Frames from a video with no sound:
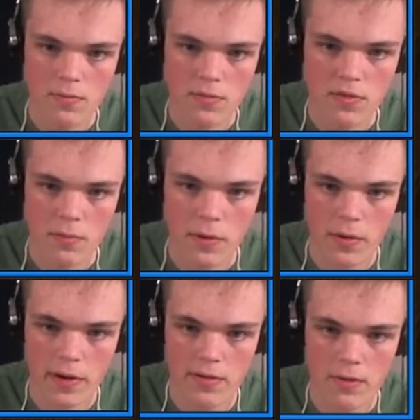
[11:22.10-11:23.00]
Some
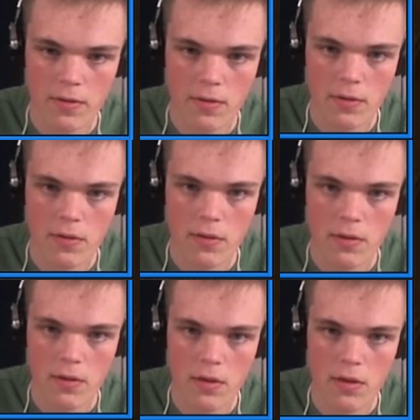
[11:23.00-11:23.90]
progress.
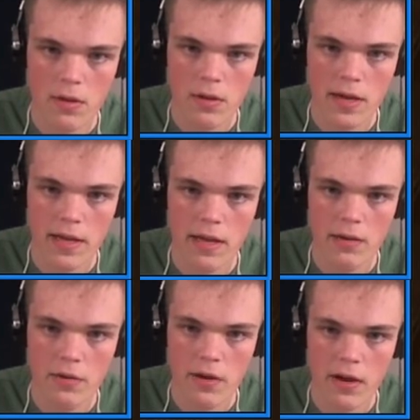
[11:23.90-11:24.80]
Click here
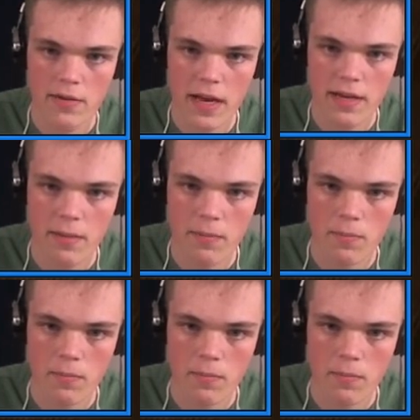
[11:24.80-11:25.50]
to craft item.